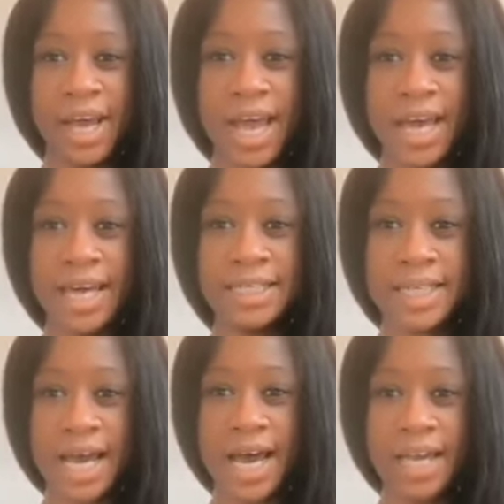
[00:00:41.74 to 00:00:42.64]
And
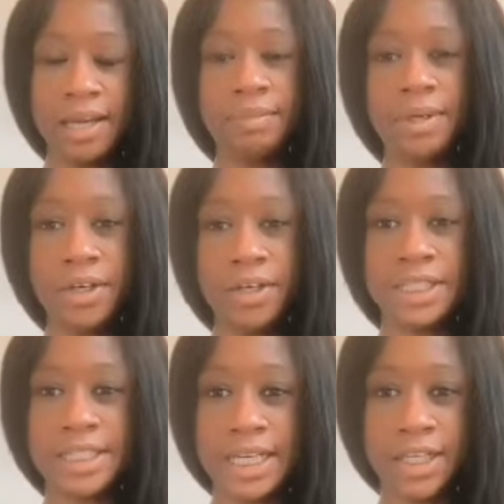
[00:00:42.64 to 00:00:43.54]
I am here to
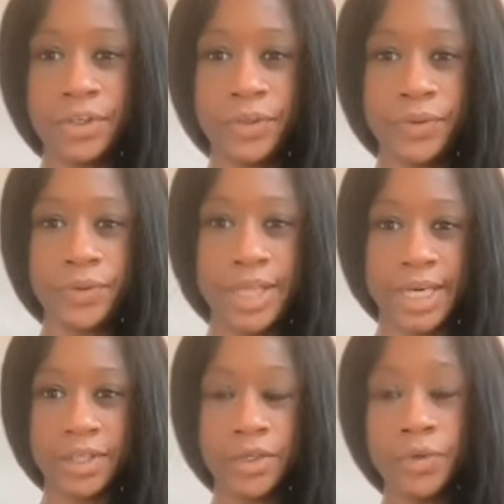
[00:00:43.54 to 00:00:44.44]
tell you
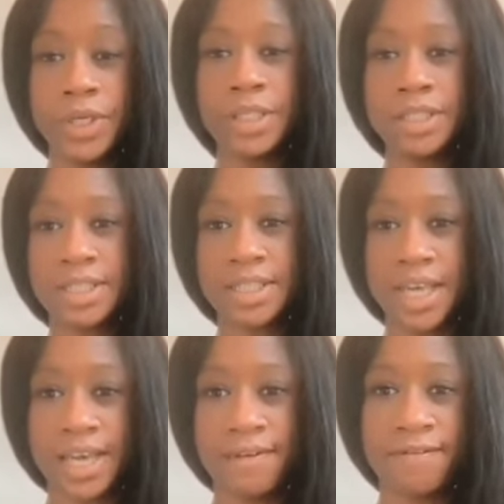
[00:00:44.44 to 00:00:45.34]
that you can
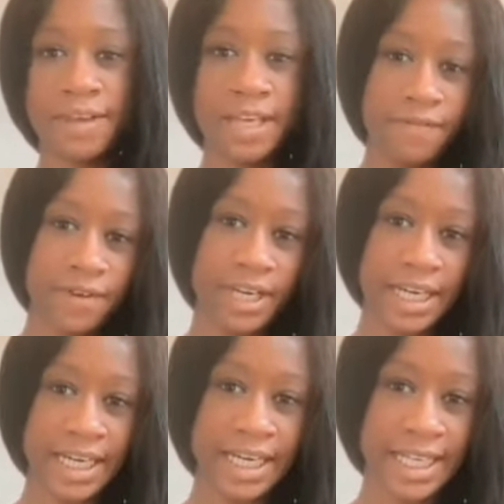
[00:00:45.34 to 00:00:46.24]
save even
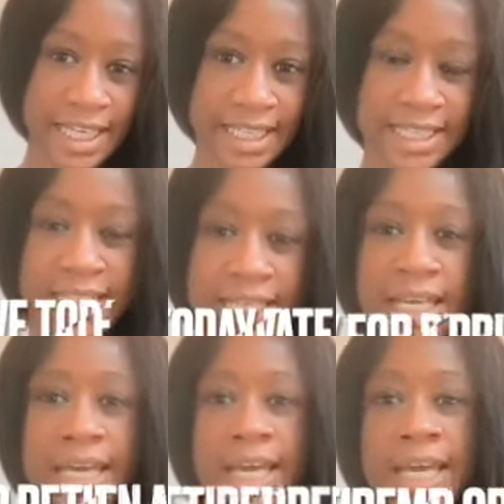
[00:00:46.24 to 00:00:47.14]
in this
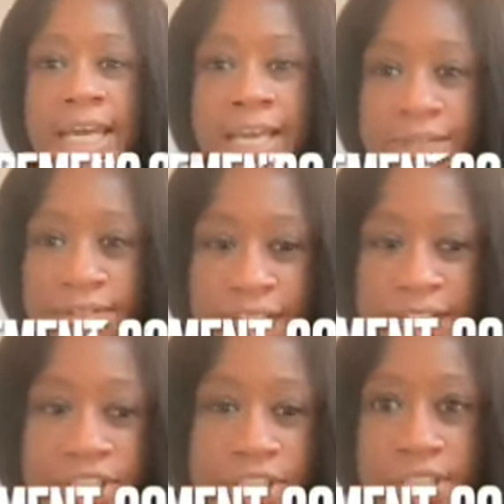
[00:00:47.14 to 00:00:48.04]

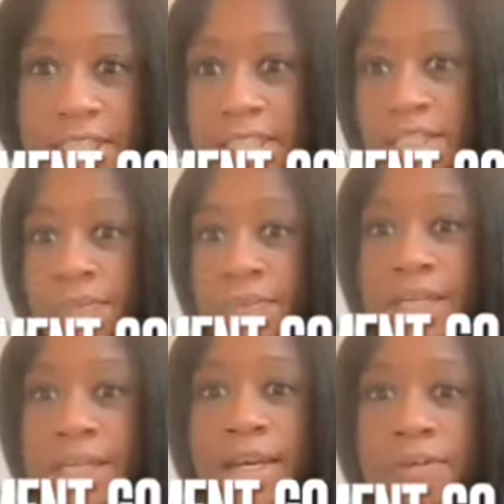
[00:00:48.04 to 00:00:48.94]
inflation. This is something
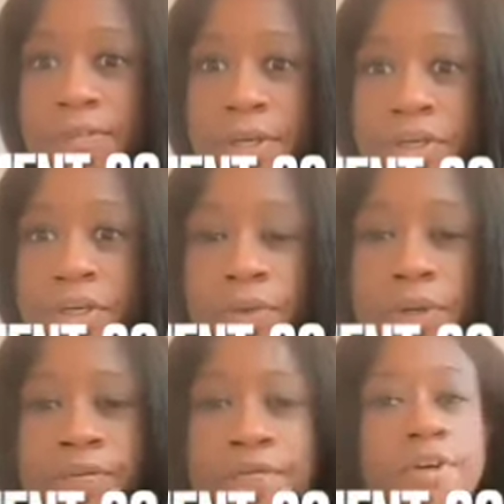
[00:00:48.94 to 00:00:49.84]
that I've been
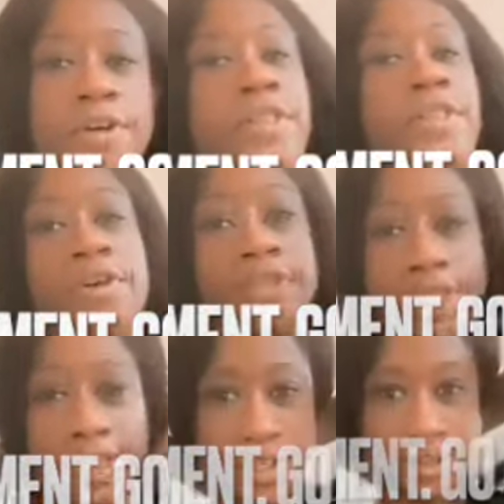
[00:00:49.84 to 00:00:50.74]
doing for
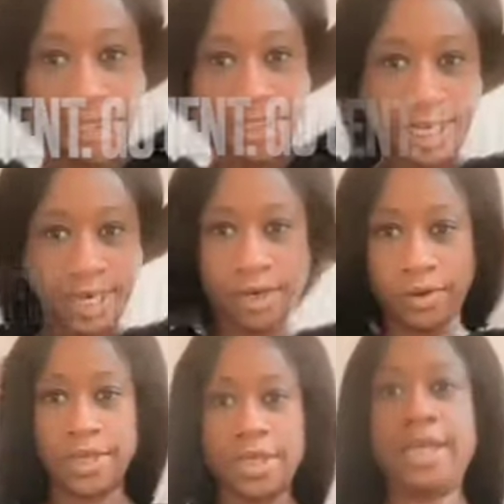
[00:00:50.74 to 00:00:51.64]
13 years now,
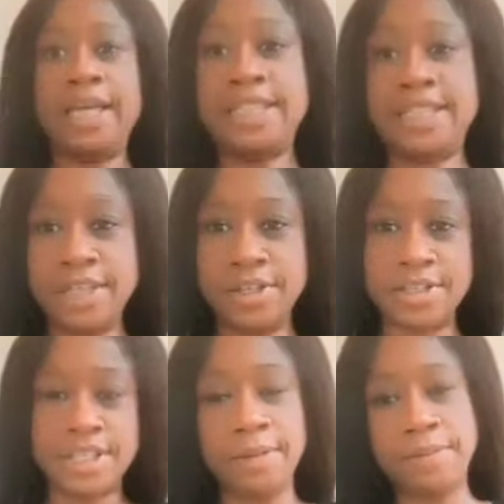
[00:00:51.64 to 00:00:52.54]
18 years,
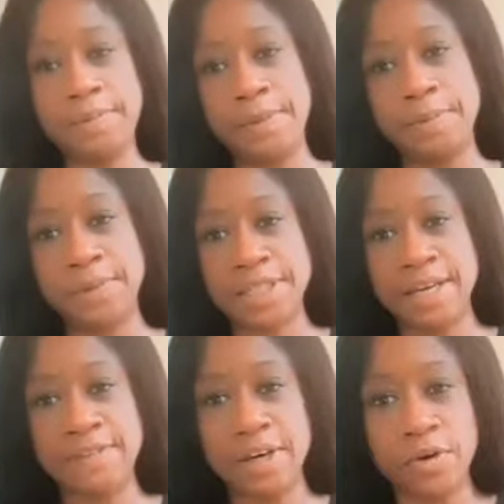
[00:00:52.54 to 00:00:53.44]
helping people
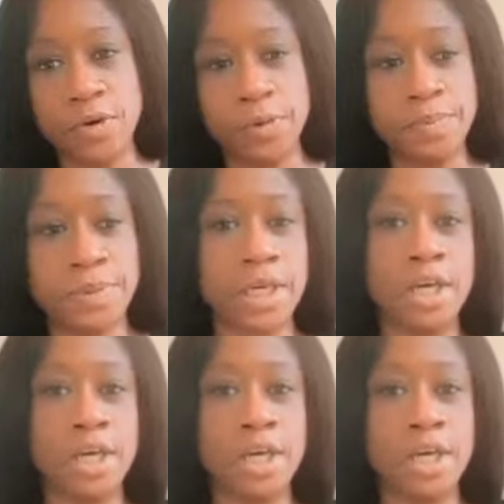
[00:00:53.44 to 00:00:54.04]
save their homes